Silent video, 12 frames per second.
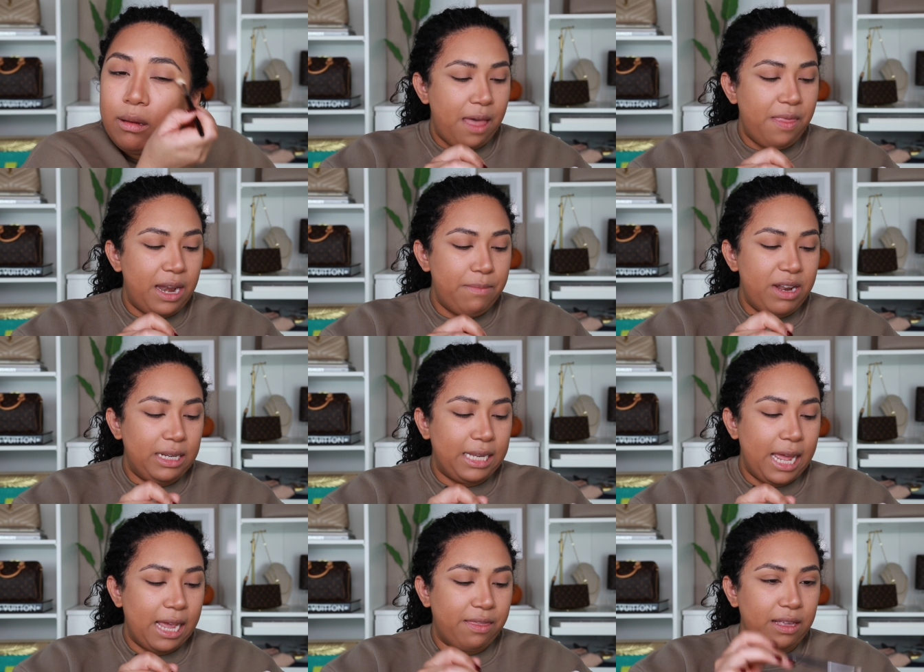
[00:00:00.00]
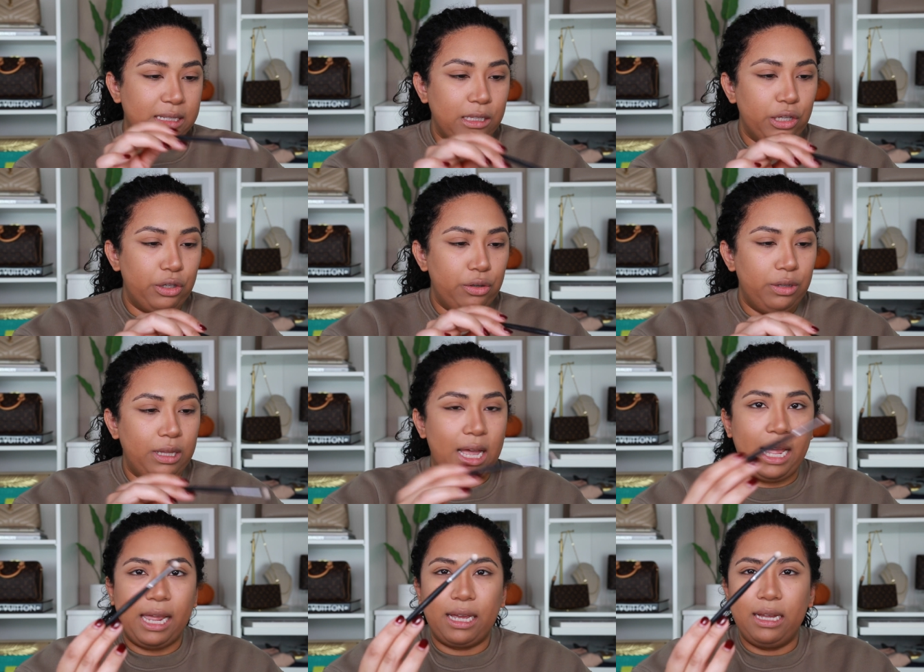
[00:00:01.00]
And then I'm gonna take this little
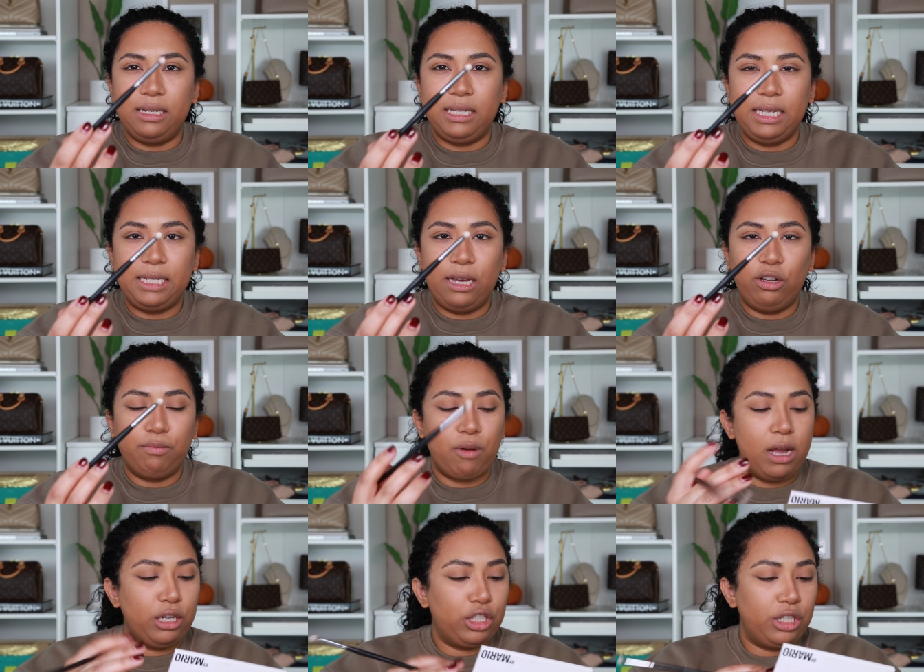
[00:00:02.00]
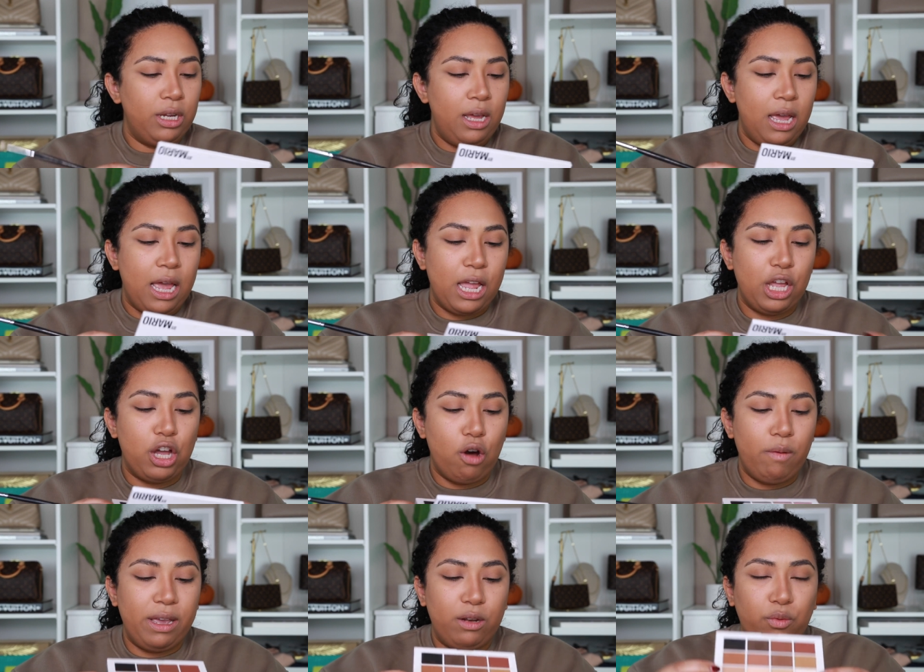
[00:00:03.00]
like detailed brush and
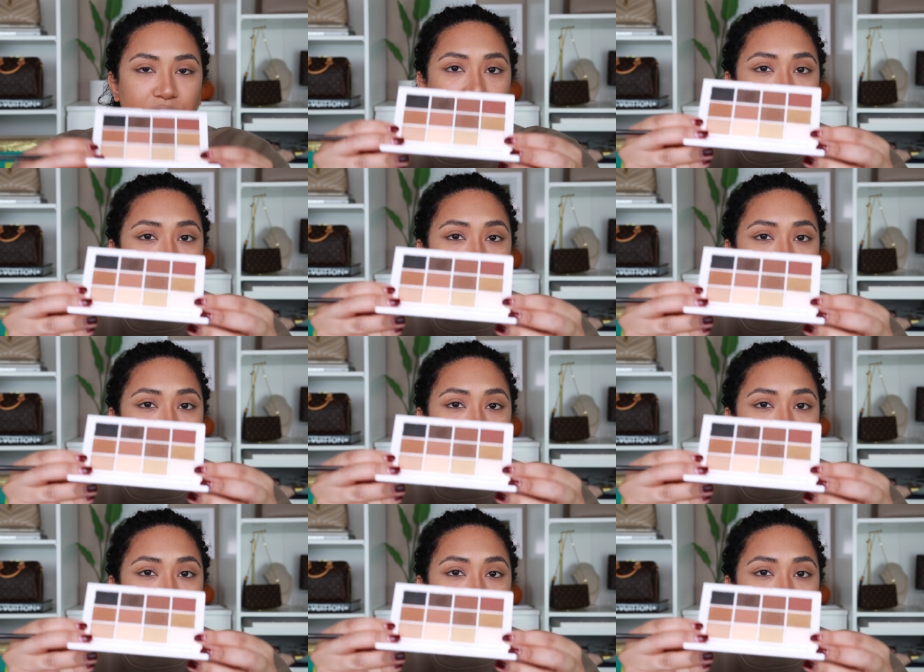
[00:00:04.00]
go in with